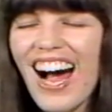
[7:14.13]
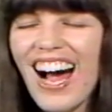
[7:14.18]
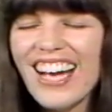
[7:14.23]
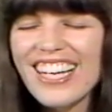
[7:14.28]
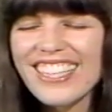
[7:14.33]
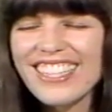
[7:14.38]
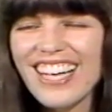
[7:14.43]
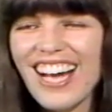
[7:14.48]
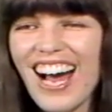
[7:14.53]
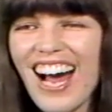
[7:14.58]

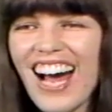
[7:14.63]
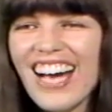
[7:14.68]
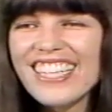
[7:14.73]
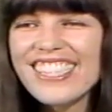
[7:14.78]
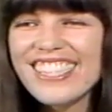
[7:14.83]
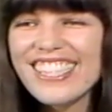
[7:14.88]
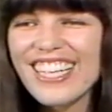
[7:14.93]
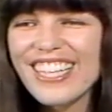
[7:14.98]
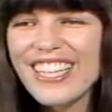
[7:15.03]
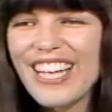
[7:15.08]
I,
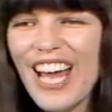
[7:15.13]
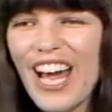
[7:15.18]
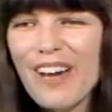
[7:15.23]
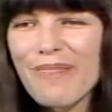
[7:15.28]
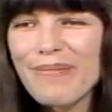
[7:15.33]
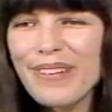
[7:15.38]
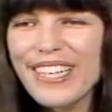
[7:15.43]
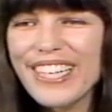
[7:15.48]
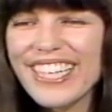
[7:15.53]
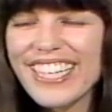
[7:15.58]
I said
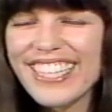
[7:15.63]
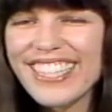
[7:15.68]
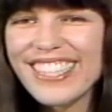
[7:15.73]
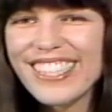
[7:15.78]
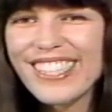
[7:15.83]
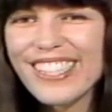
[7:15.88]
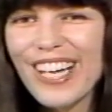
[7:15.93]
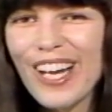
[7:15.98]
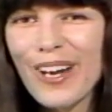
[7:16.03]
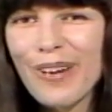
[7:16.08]
that
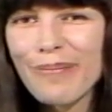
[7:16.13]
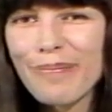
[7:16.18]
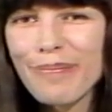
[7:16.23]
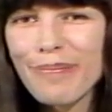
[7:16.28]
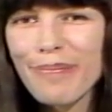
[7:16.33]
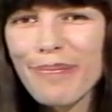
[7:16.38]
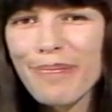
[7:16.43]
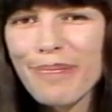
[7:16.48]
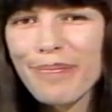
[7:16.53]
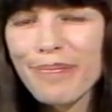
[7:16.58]
because um,
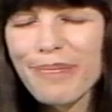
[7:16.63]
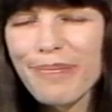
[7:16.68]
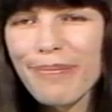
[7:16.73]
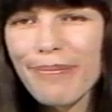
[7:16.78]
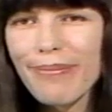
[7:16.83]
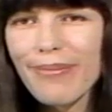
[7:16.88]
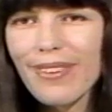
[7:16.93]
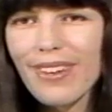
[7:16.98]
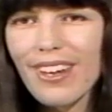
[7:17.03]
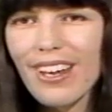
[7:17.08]

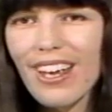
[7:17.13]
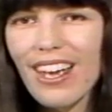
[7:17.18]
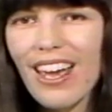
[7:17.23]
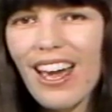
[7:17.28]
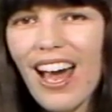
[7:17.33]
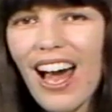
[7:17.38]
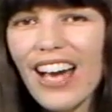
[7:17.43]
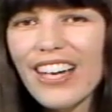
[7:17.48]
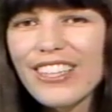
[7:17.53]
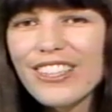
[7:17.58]

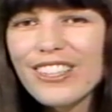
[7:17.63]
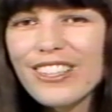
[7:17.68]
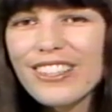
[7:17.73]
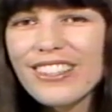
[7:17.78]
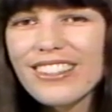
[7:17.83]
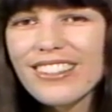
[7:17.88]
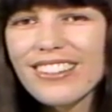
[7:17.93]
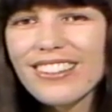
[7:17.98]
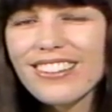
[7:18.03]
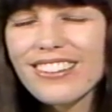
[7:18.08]
I
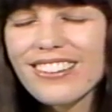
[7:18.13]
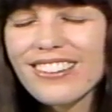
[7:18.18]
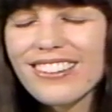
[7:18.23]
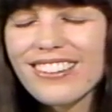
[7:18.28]
couldn't,